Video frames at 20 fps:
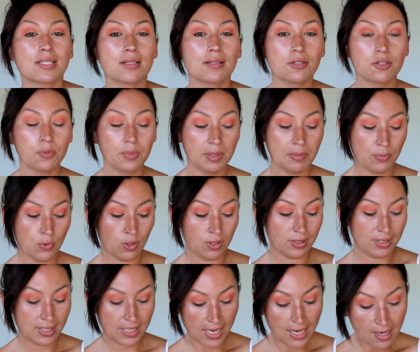a little bit
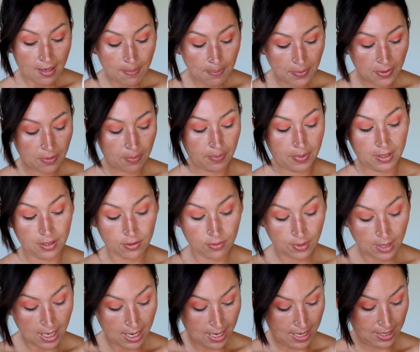more depth, but you
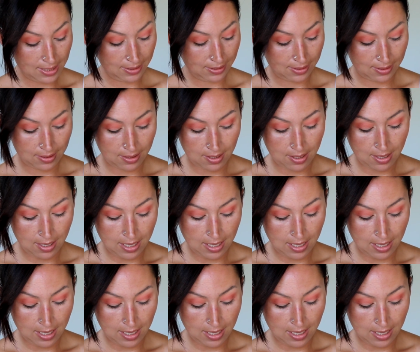guys,